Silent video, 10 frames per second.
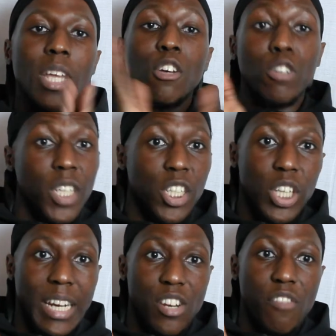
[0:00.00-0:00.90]
there was an
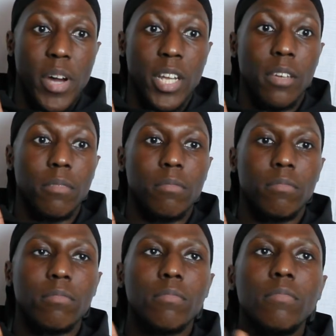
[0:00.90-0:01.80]
injection of money,
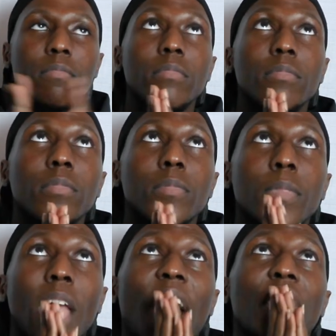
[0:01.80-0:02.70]

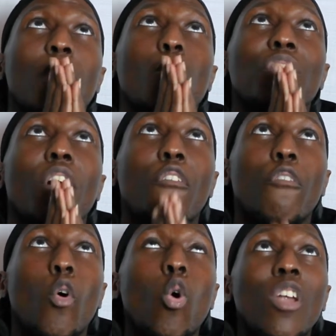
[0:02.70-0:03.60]
and then with the
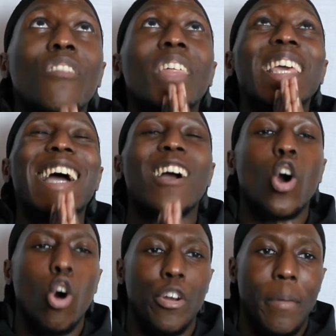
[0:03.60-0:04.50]
fall of the
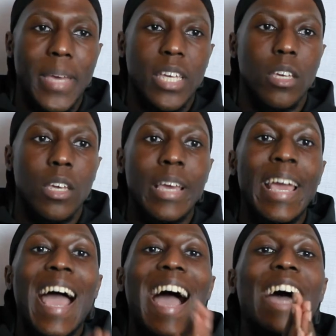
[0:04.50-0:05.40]
economy
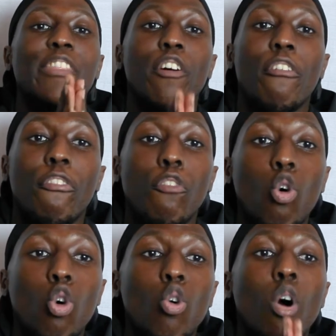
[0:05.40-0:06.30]
and the
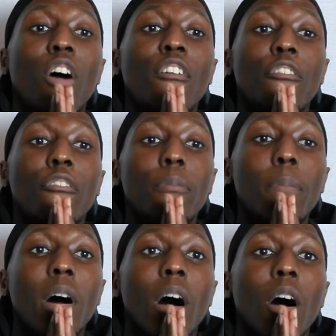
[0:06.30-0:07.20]
fall of
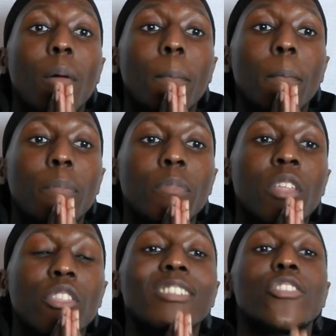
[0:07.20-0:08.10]
um
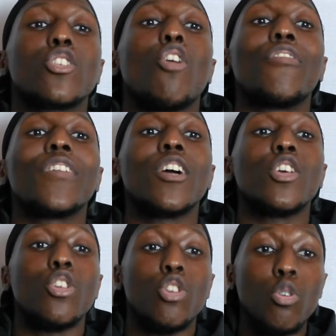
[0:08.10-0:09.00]
the Soviet
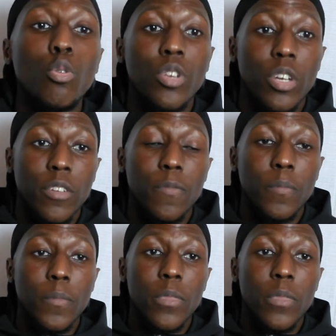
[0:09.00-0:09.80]
Union,